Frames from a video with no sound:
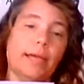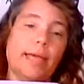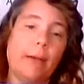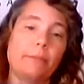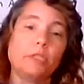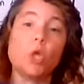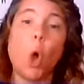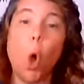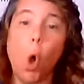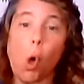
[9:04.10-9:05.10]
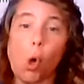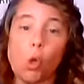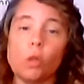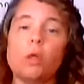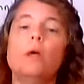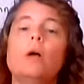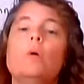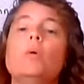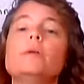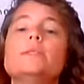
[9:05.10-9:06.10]
Capitol,
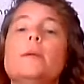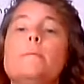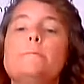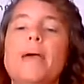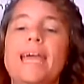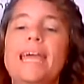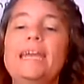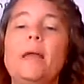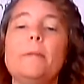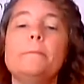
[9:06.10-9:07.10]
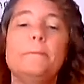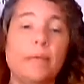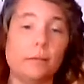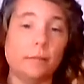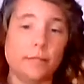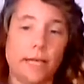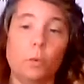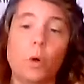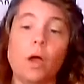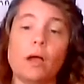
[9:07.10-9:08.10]
was the main building
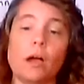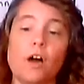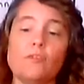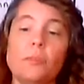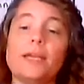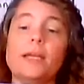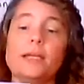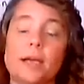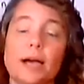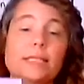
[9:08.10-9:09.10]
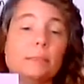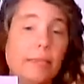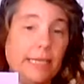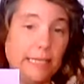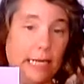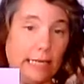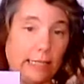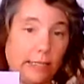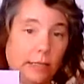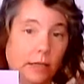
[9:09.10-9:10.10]
where a government conducts business.
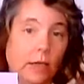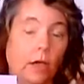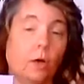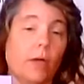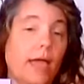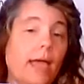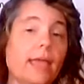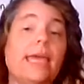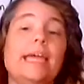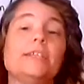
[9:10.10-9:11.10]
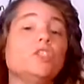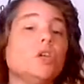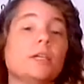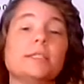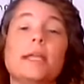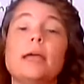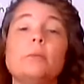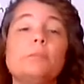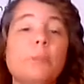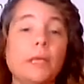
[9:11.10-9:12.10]
Okay, it's just a
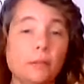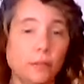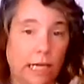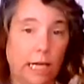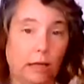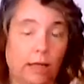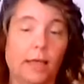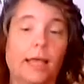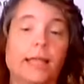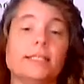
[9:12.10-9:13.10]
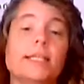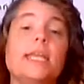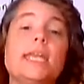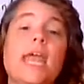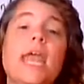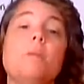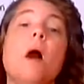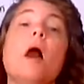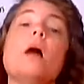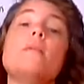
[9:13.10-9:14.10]
building. It's the name
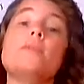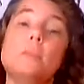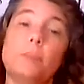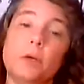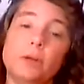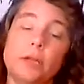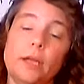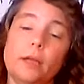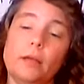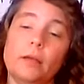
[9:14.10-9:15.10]
of the building